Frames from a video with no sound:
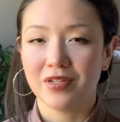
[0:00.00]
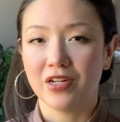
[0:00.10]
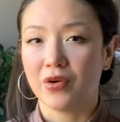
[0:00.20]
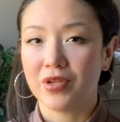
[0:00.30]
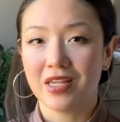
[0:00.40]
you
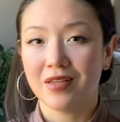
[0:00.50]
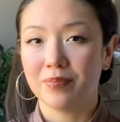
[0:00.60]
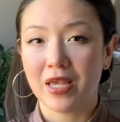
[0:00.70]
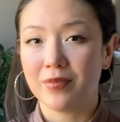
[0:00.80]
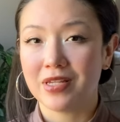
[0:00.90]
know, he
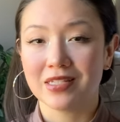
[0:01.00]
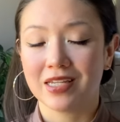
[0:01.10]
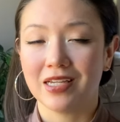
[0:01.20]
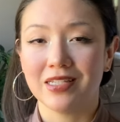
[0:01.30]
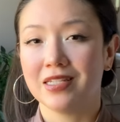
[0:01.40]
babies
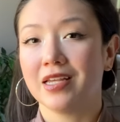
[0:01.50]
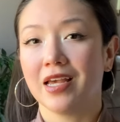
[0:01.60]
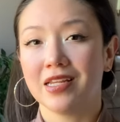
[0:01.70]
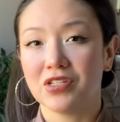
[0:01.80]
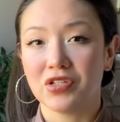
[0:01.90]
kids, they
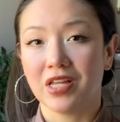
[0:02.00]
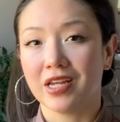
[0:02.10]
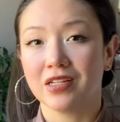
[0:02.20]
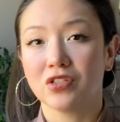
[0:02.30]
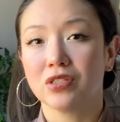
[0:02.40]
get into
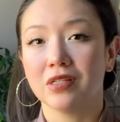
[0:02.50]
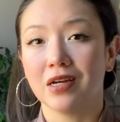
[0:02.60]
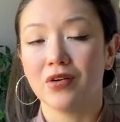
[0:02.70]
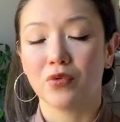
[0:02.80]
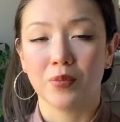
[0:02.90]
like
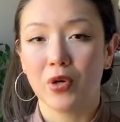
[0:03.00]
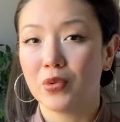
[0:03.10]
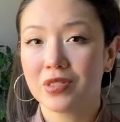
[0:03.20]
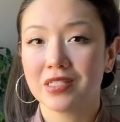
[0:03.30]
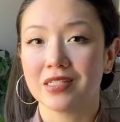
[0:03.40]

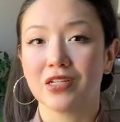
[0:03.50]
remotes and